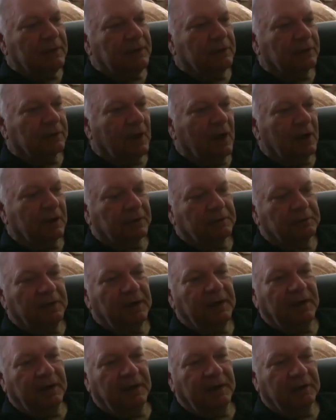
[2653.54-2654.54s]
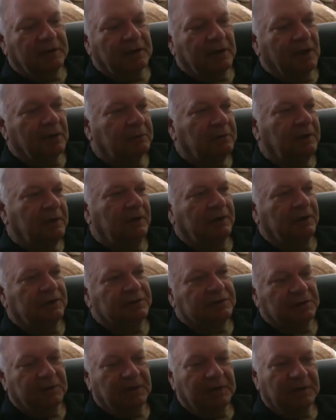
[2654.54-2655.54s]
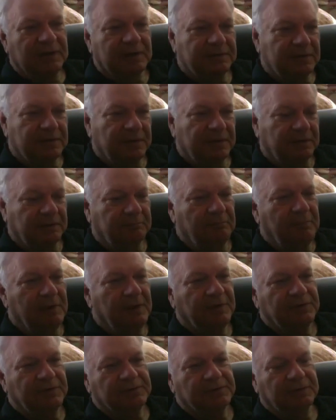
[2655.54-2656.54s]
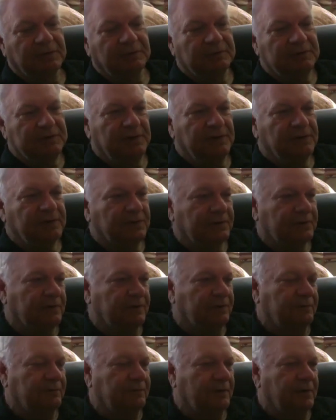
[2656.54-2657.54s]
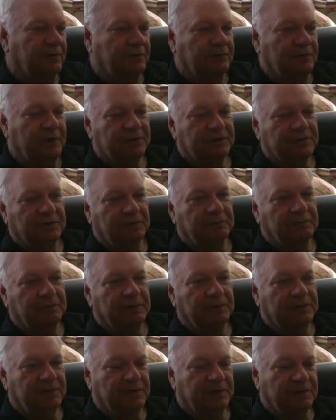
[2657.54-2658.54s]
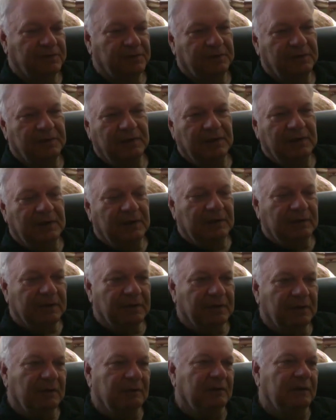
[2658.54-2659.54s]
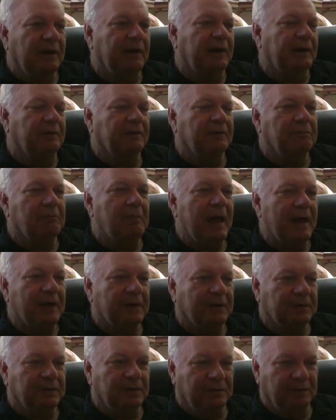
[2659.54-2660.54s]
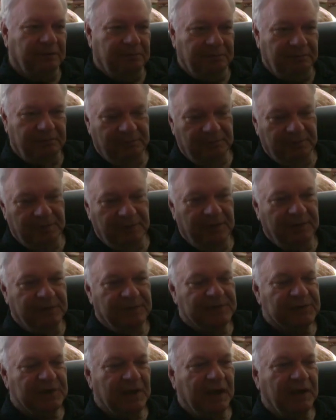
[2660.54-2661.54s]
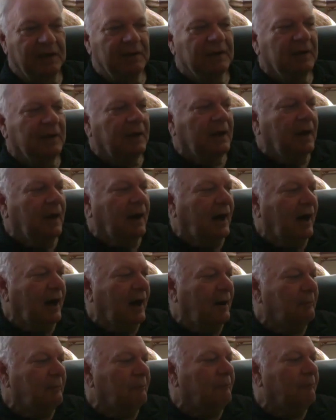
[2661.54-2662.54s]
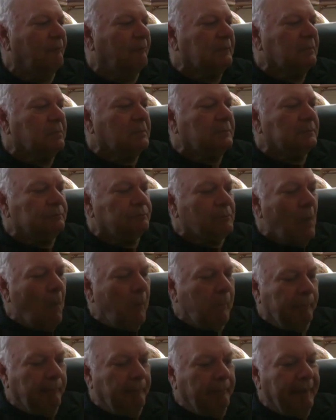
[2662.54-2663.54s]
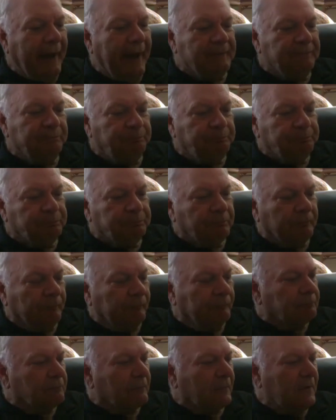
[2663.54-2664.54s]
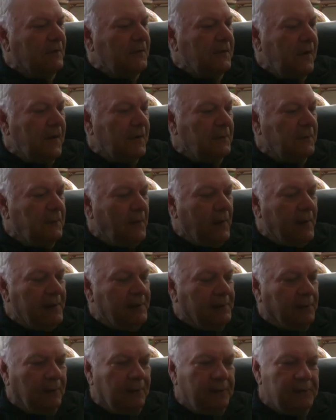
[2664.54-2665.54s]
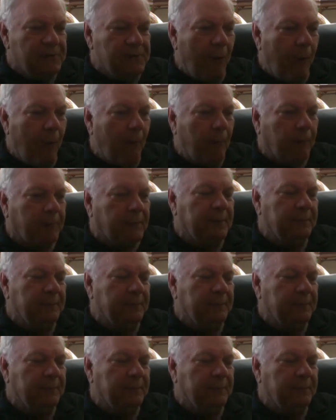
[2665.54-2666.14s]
you're concretely, concretely showing that the ministry of Jesus is, is fiction with this little arithmetical insight. Um, but it, it also